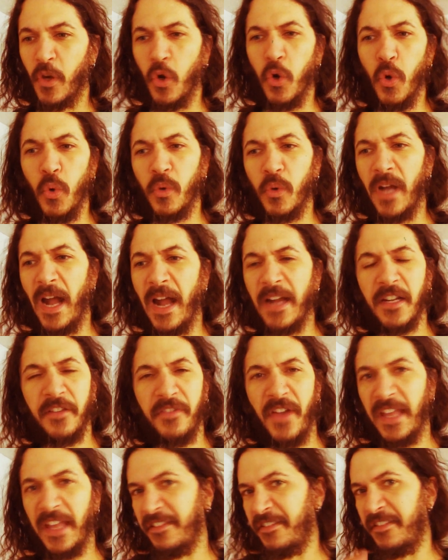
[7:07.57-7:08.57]
who kind
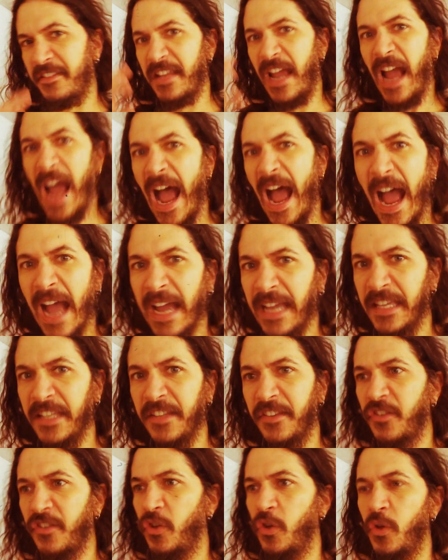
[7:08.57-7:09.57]
of has
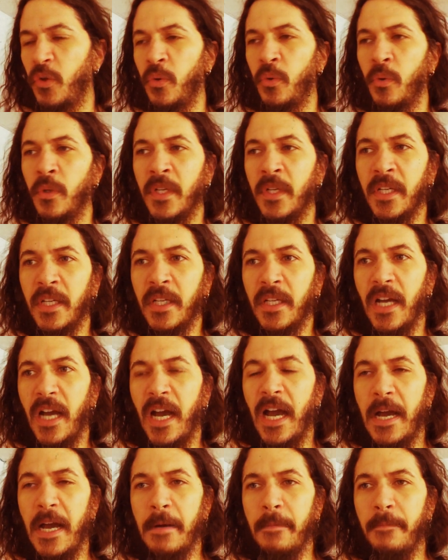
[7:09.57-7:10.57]
ties to
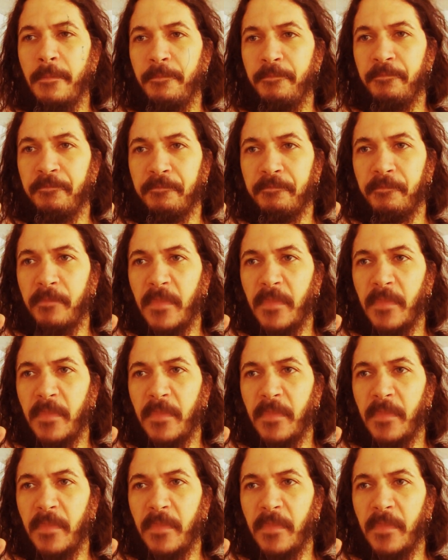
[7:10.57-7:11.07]
um,